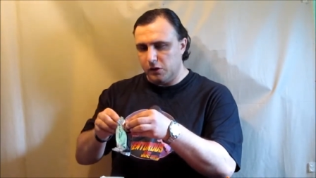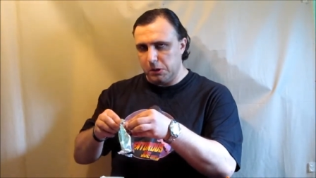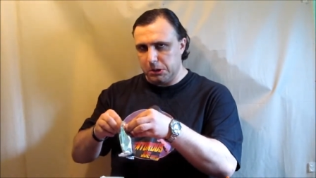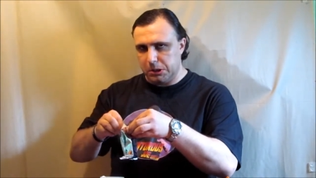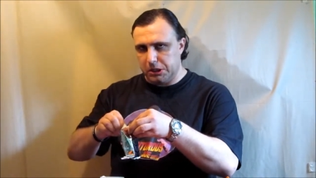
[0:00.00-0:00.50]

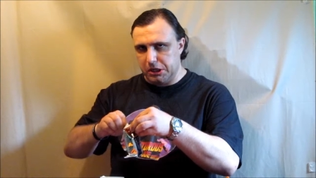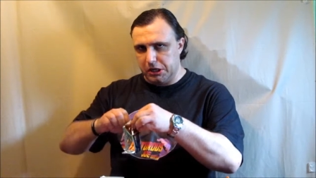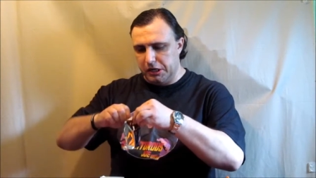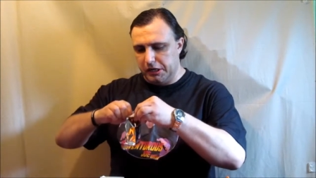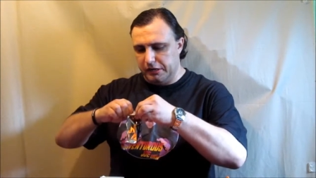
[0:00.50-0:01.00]

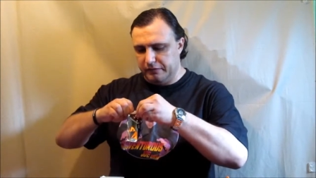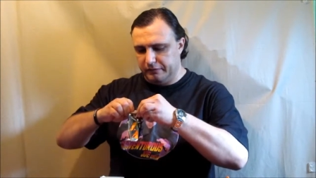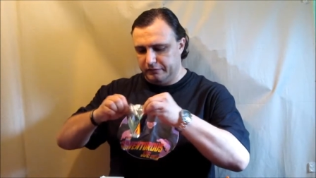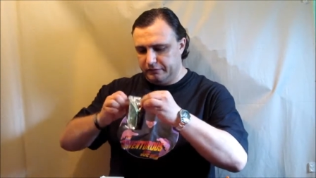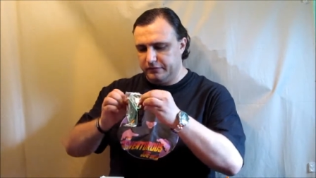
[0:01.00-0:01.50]
Okay.
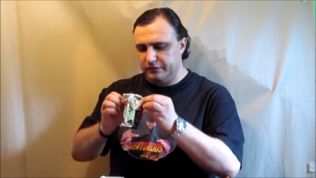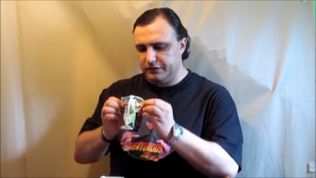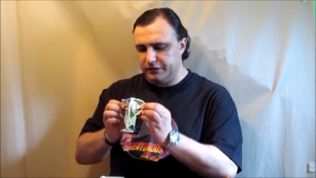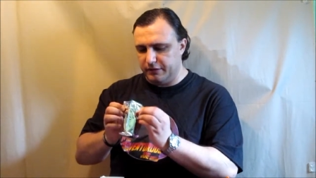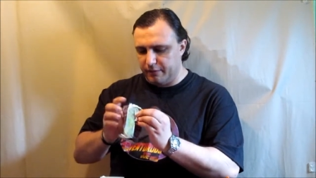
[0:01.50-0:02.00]

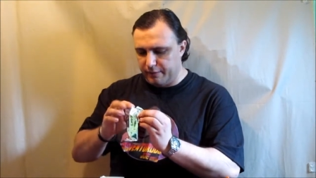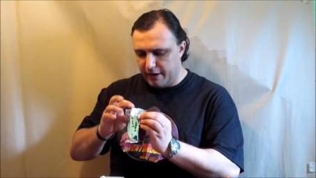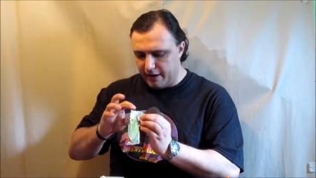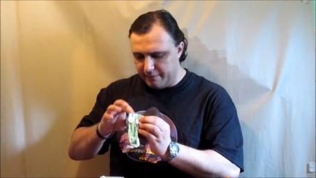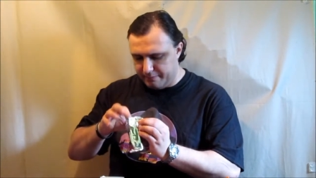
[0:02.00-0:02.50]
See what we
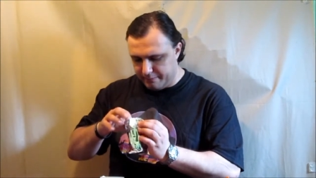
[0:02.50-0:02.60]
got.